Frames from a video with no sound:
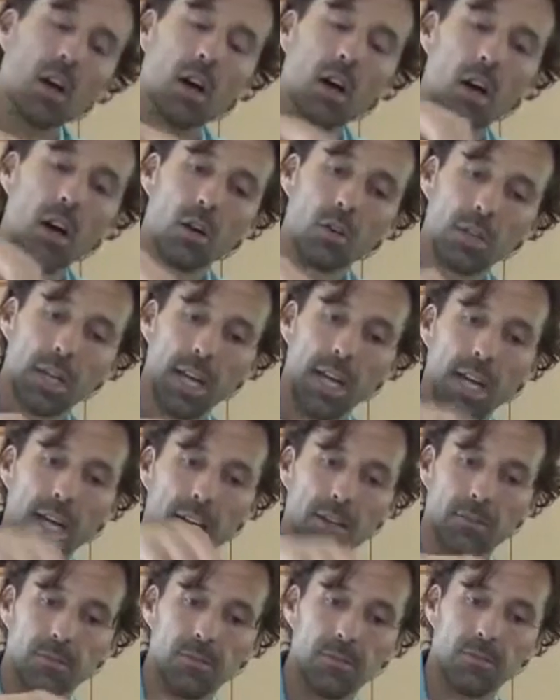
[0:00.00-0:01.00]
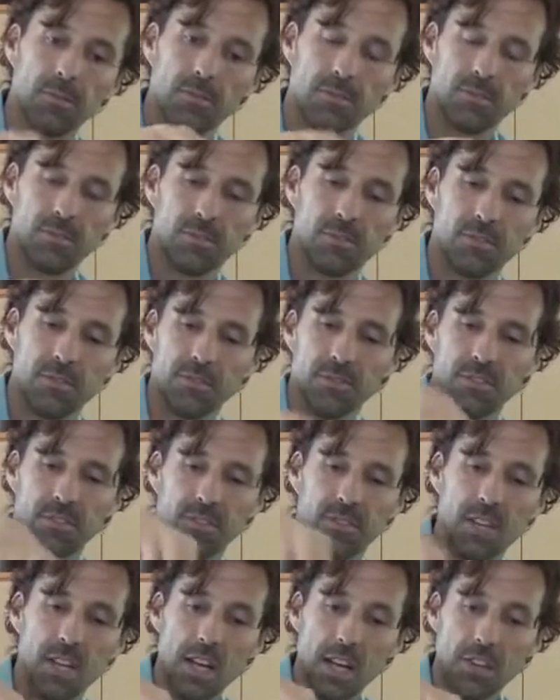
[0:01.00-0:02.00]
Okay,
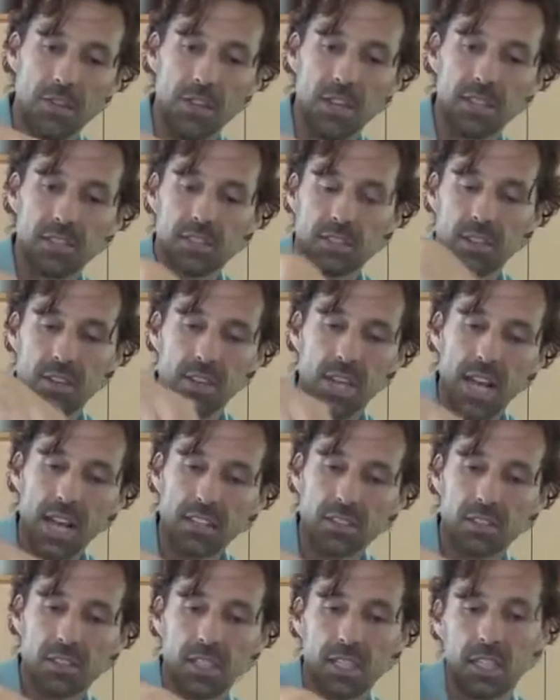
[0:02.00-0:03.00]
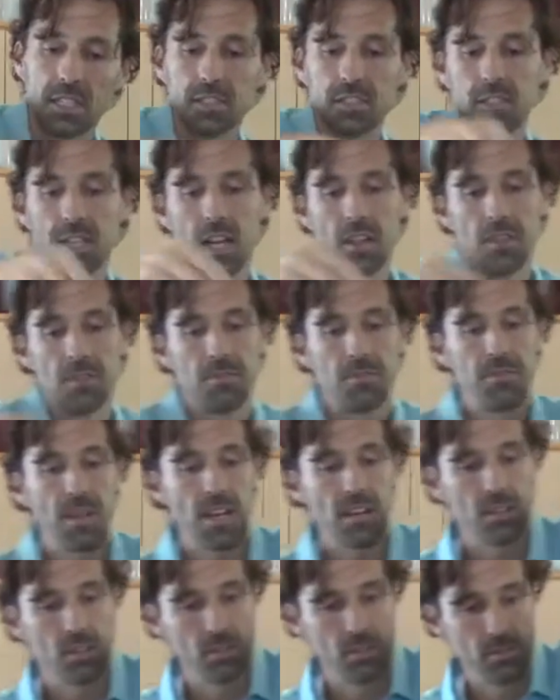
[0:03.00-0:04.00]
this next is the
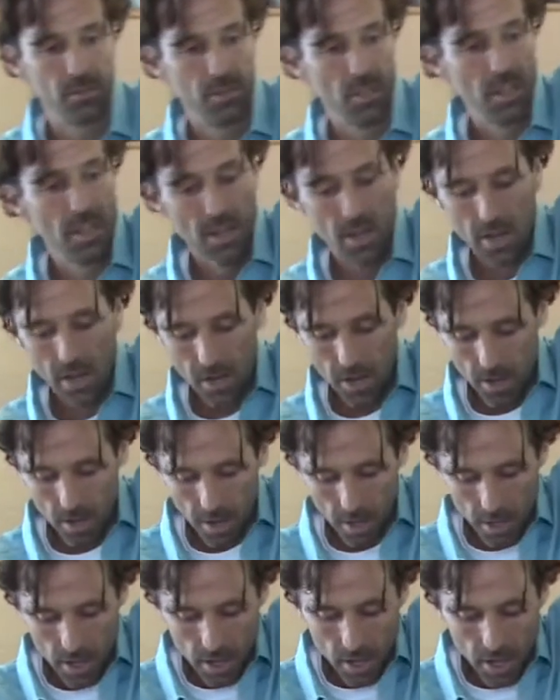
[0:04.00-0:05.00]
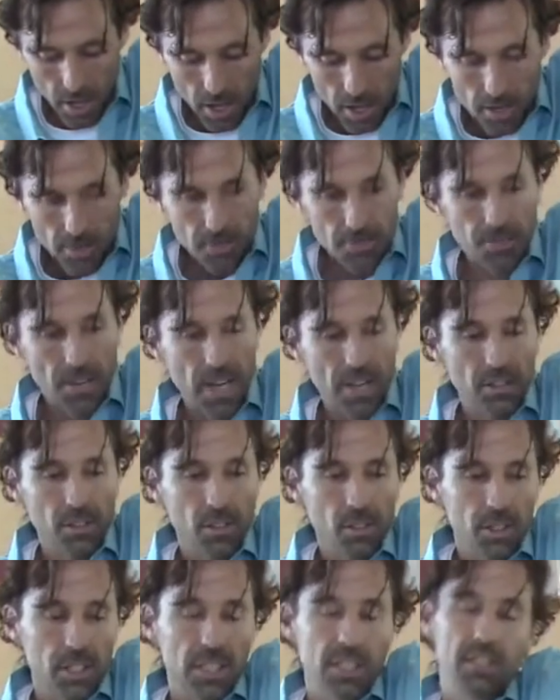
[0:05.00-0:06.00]
fennel.
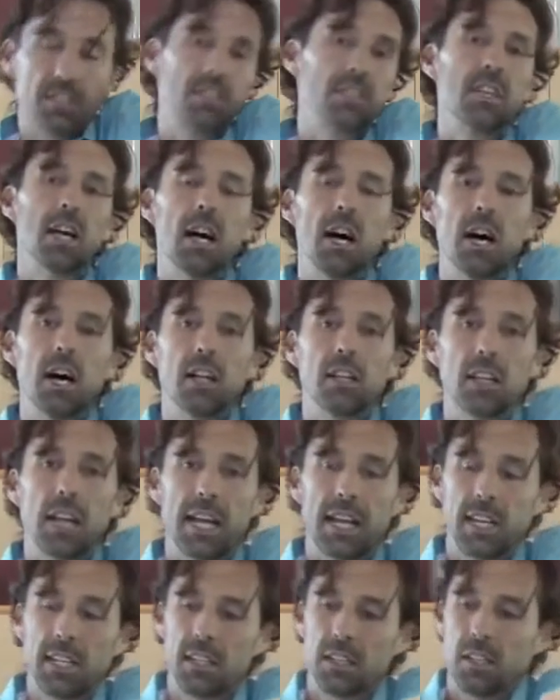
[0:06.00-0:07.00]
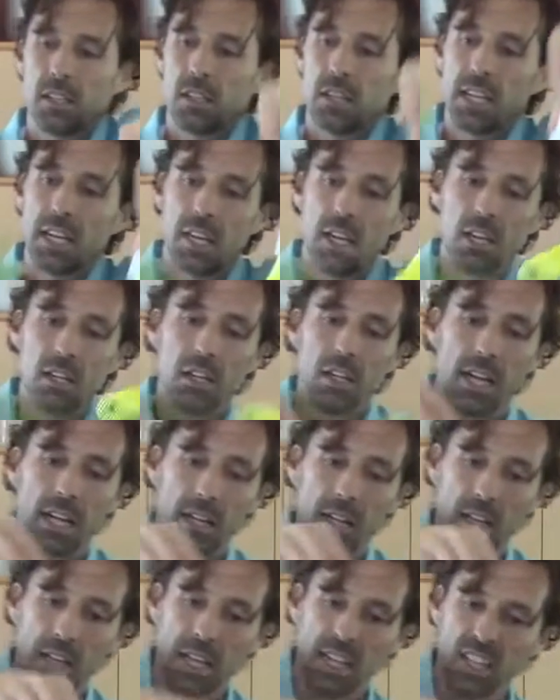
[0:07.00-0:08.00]
Fennel is like
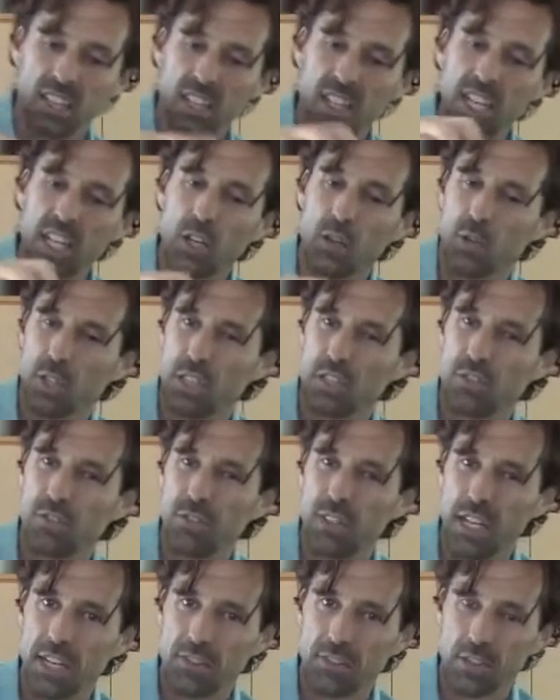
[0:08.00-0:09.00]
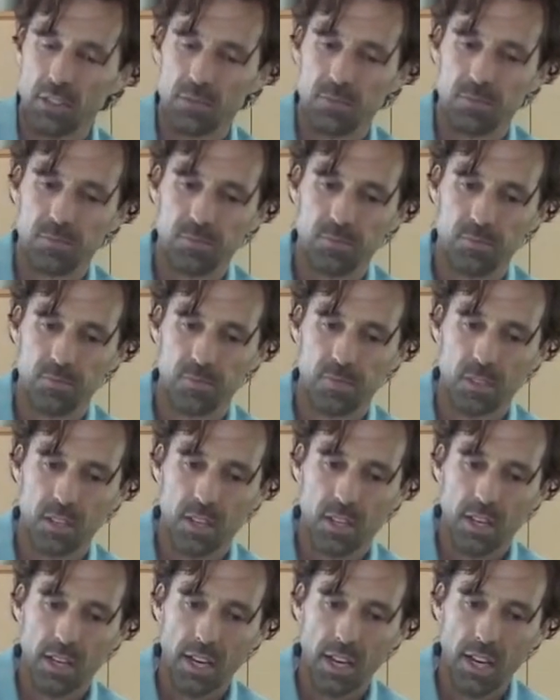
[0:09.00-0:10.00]
a licorice flavor,
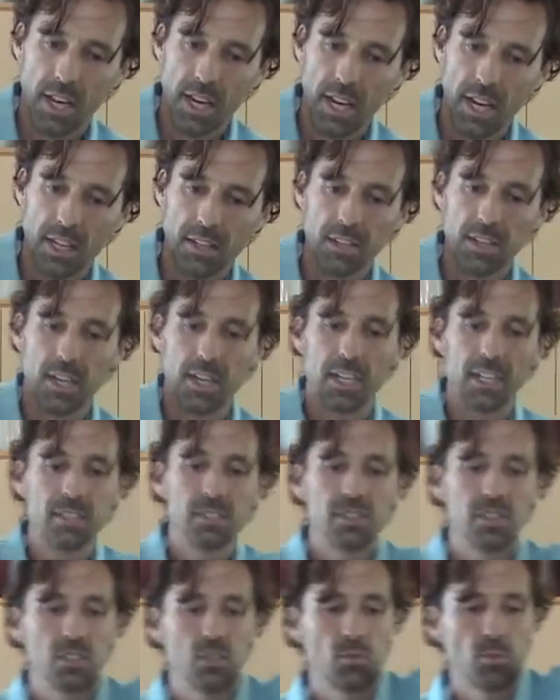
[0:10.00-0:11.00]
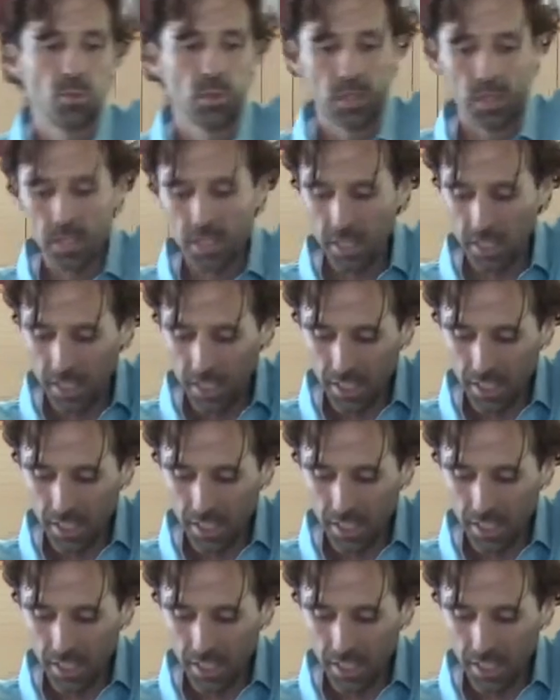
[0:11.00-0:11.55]
and it's just really,